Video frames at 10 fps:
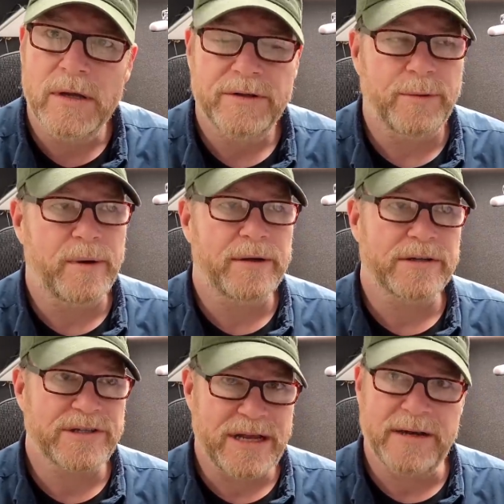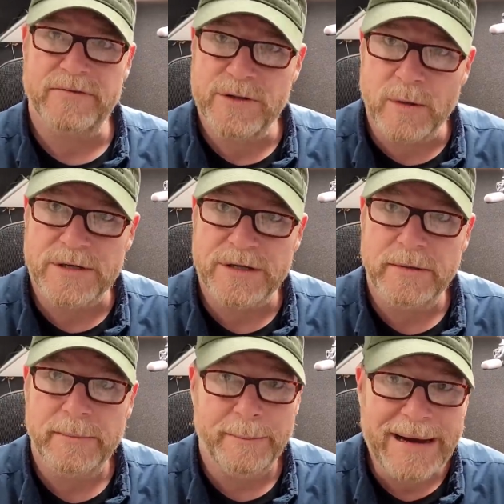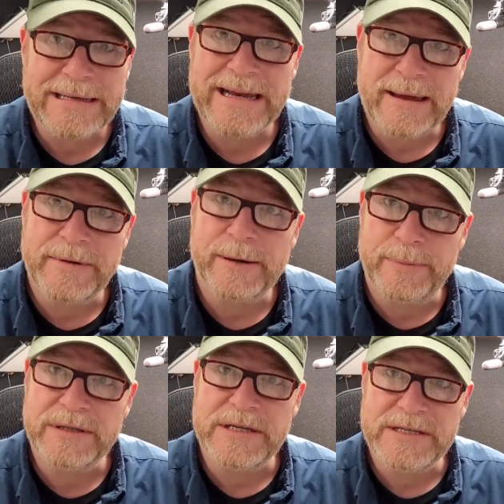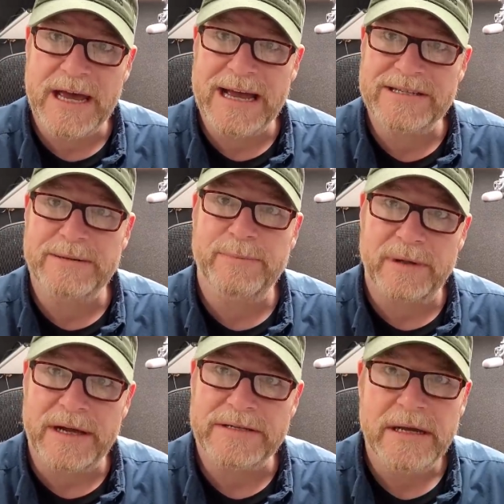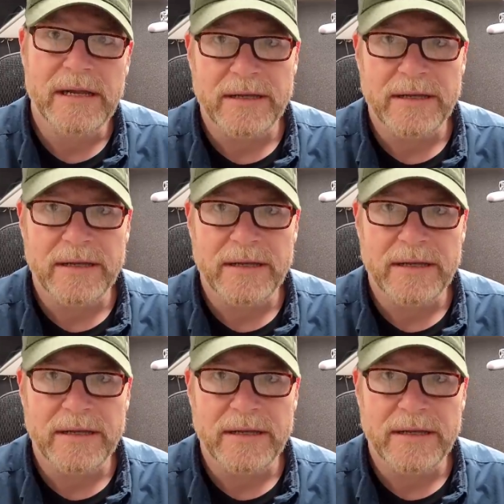to where the state of Georgia might damn near put these guys in place.